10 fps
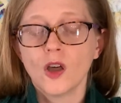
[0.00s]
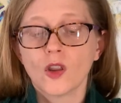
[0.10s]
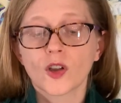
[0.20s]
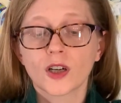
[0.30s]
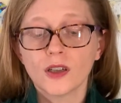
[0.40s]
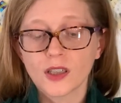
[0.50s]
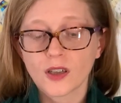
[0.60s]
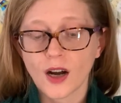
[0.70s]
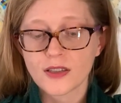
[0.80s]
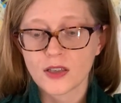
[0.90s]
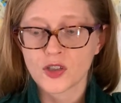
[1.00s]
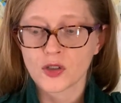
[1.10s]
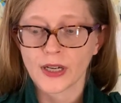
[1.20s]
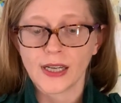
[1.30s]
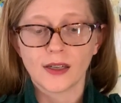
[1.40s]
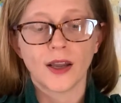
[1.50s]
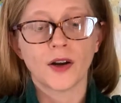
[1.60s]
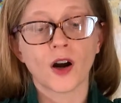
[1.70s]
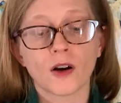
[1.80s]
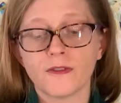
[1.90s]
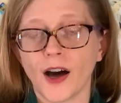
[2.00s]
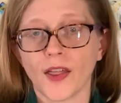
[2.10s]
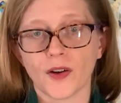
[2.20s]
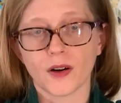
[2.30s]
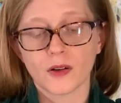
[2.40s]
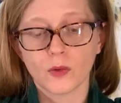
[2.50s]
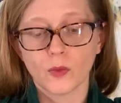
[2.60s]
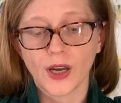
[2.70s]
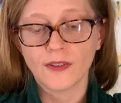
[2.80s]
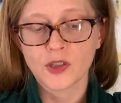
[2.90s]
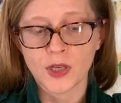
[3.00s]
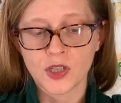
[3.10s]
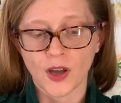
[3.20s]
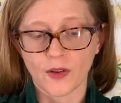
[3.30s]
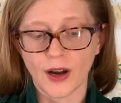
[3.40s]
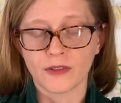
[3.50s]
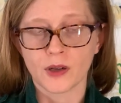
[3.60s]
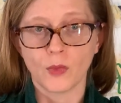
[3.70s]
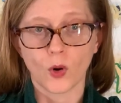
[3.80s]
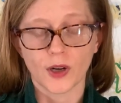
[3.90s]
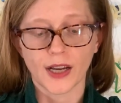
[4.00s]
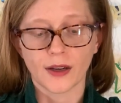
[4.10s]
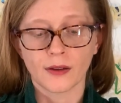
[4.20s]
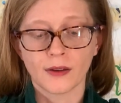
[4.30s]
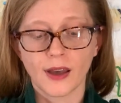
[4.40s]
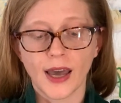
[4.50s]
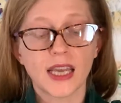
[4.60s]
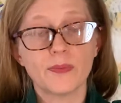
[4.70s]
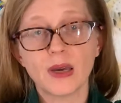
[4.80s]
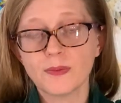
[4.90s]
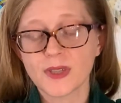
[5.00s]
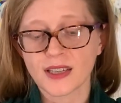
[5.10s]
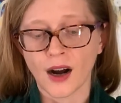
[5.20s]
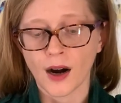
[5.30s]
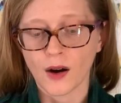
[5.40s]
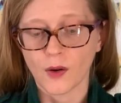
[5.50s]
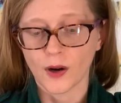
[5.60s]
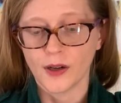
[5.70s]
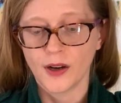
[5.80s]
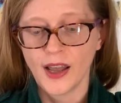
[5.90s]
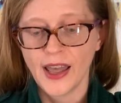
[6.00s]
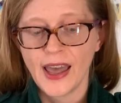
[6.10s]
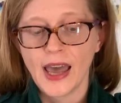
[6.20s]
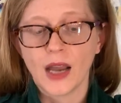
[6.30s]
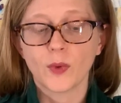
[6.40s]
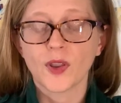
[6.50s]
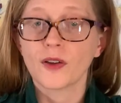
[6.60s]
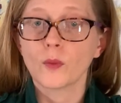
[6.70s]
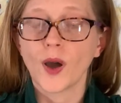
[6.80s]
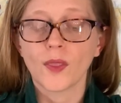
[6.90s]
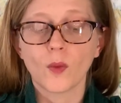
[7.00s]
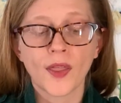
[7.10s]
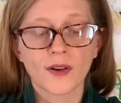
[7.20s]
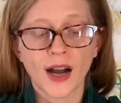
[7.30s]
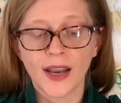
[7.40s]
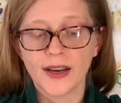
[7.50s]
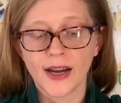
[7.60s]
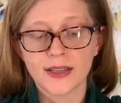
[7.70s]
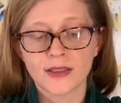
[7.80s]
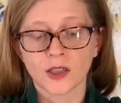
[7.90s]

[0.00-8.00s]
The girl across the street and her father waved to each other every morning, and he beeped his car horn. And when the, when the weather got nice, the